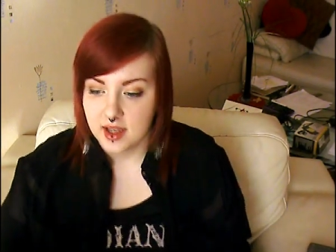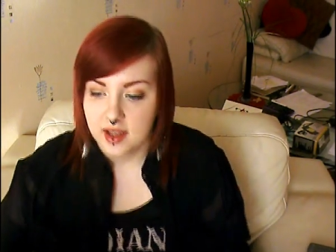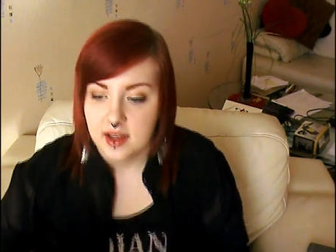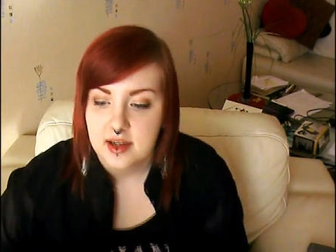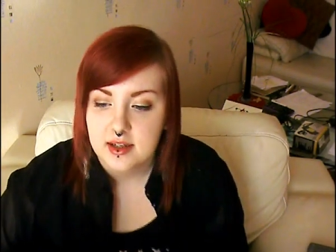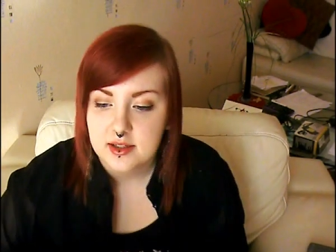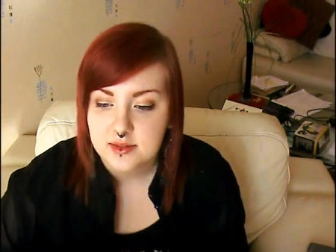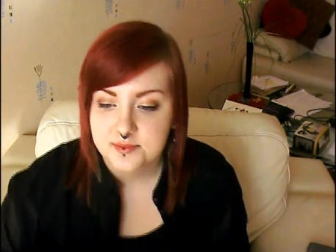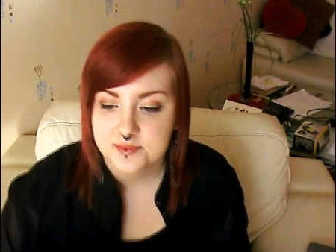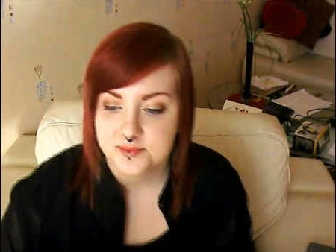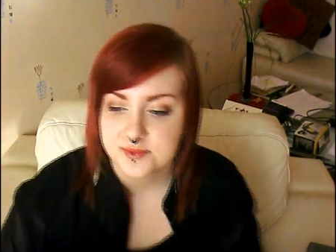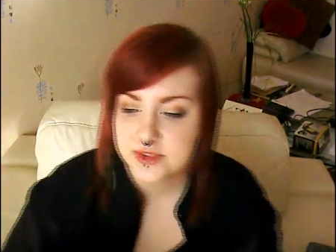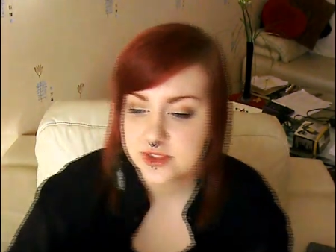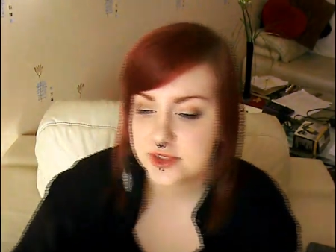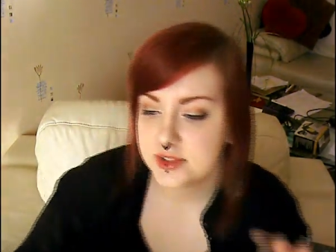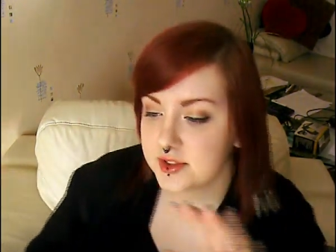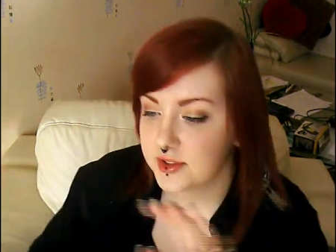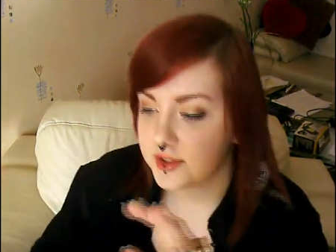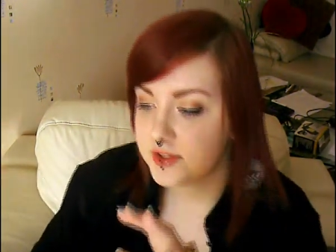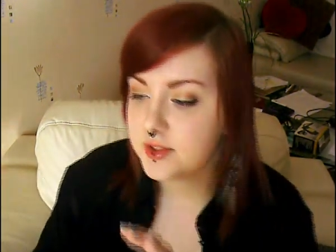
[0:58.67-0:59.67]
Um,
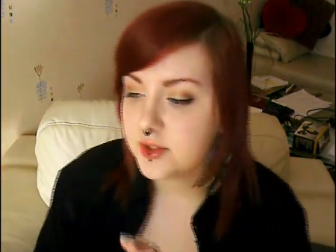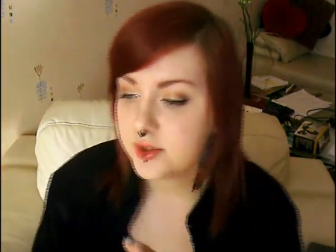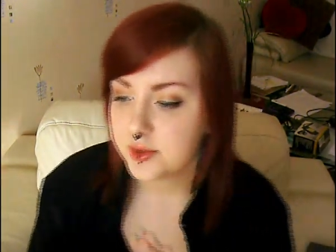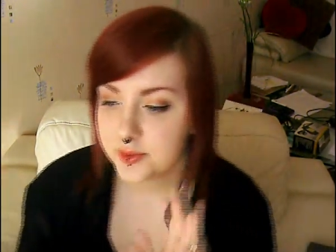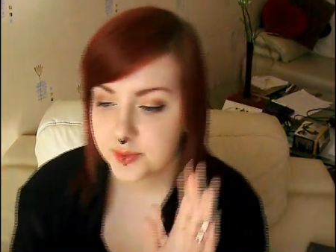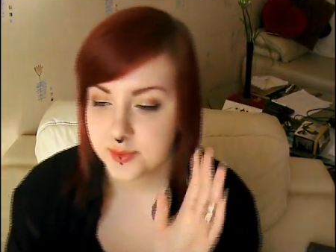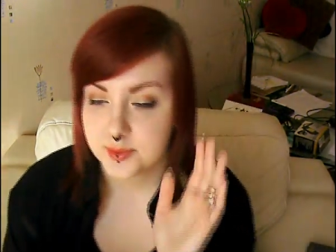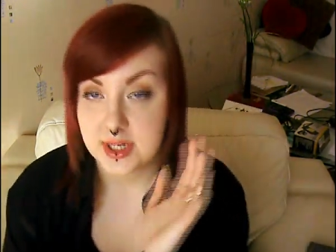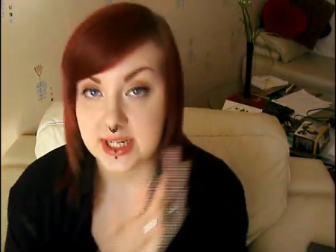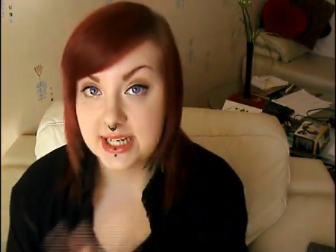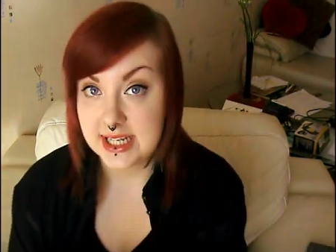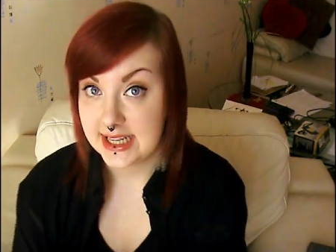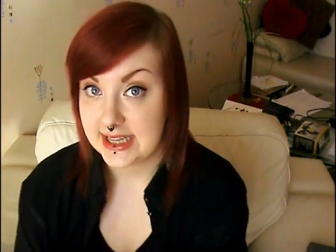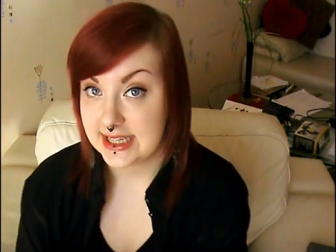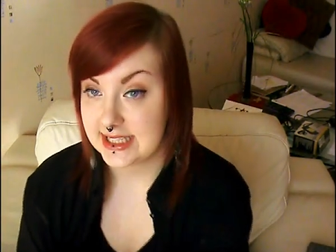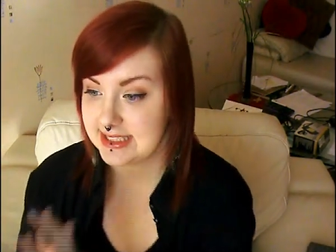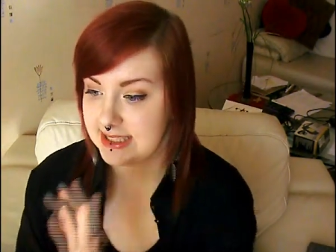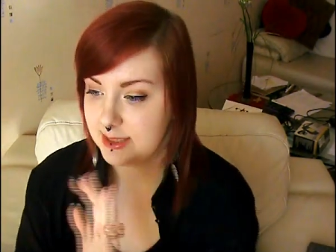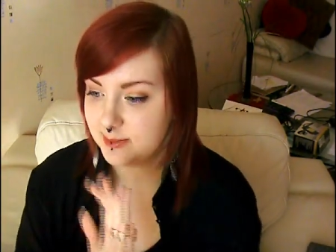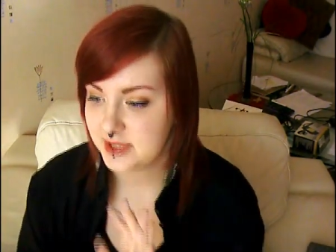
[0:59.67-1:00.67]
so,
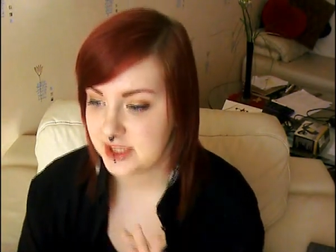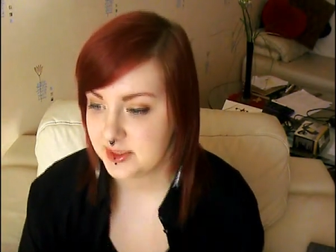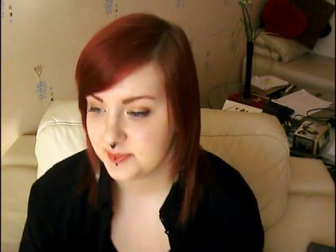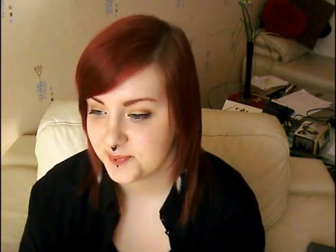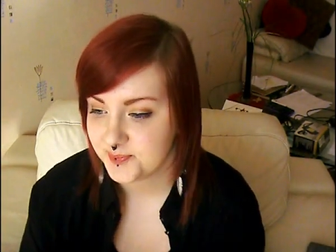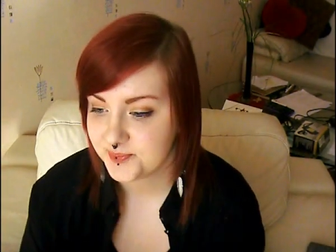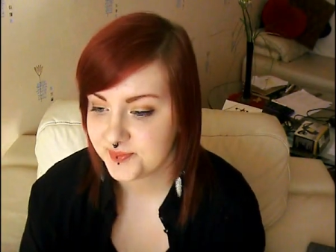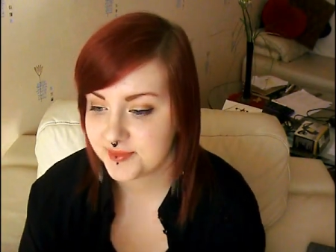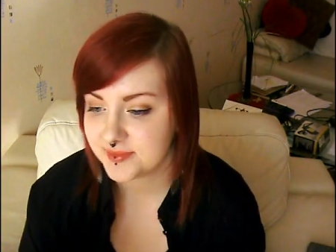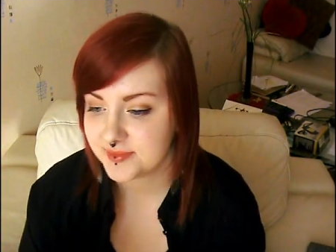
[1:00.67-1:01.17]
the septum.